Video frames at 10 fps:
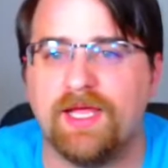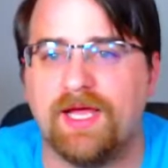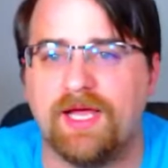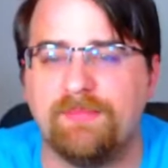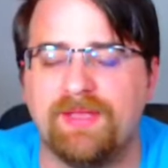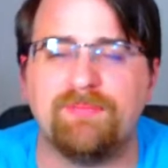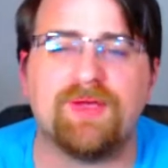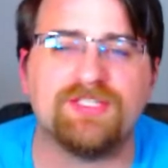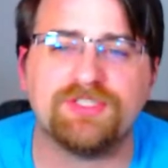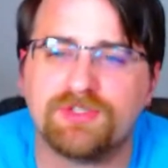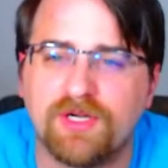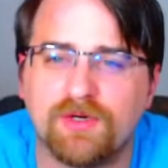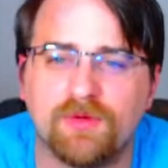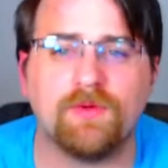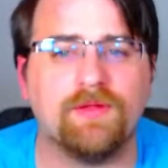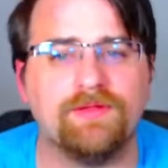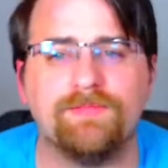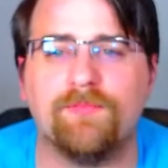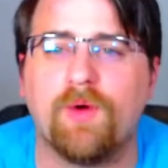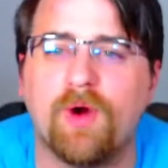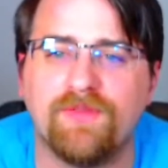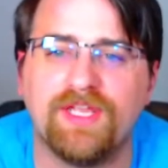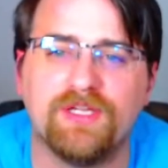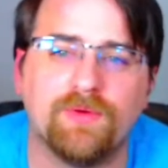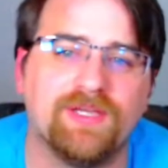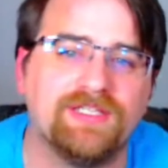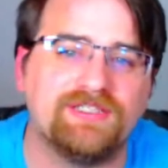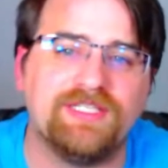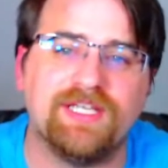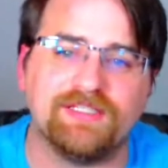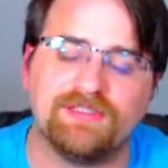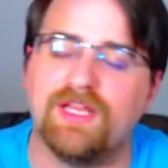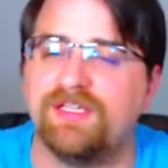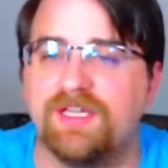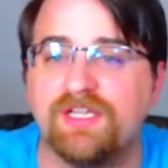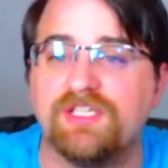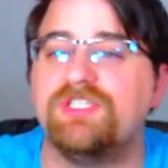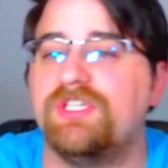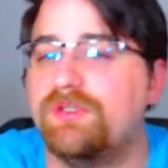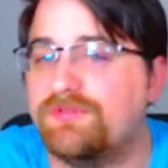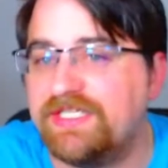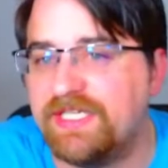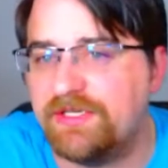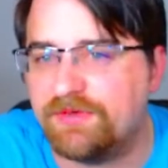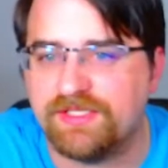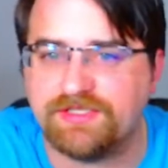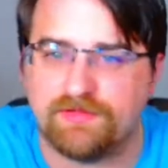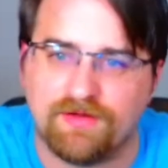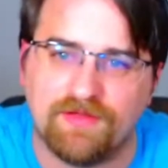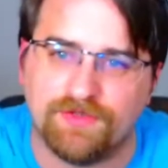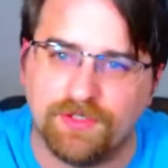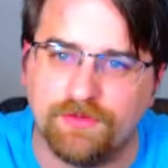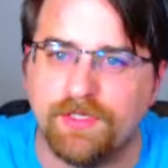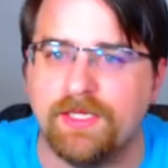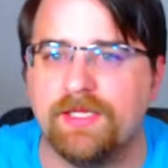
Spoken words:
And by struggle, are they going to see a continued decrease in revenue?